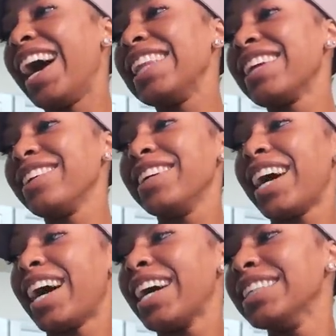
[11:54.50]
I literally,
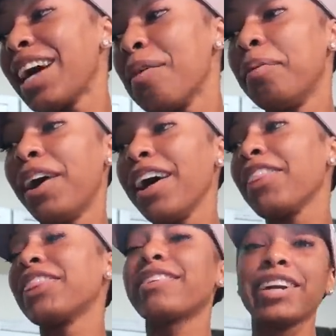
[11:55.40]
guys, I
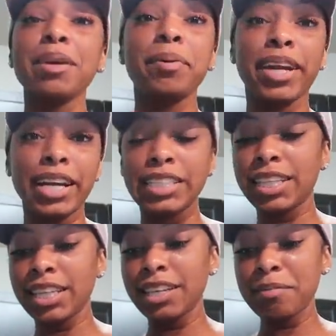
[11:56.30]
bought three pairs
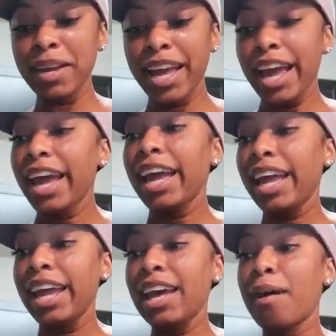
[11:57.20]
of them
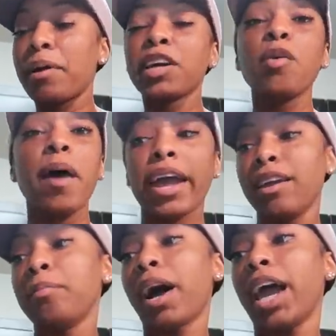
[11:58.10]
and I want to go back
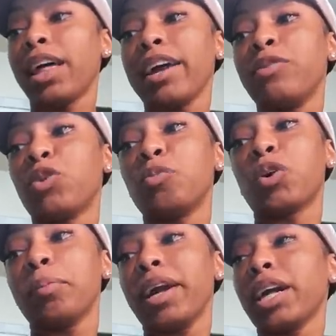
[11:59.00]
and buy like four
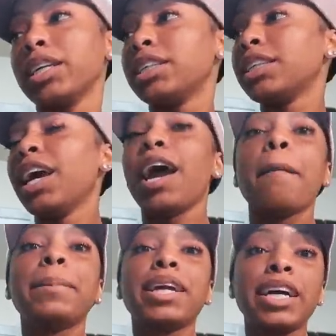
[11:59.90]
more pairs
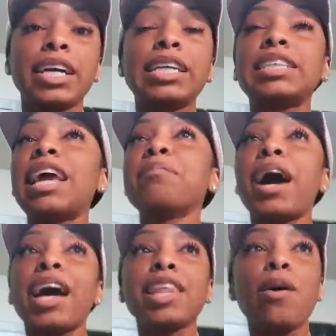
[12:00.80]
because am
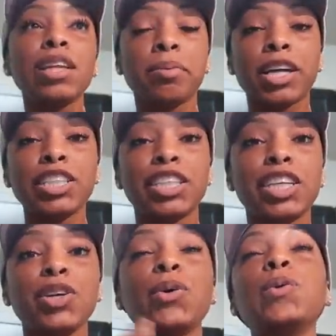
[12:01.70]
I the only
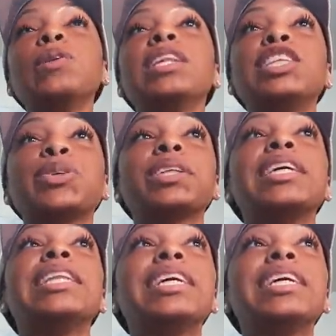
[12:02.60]
person who literally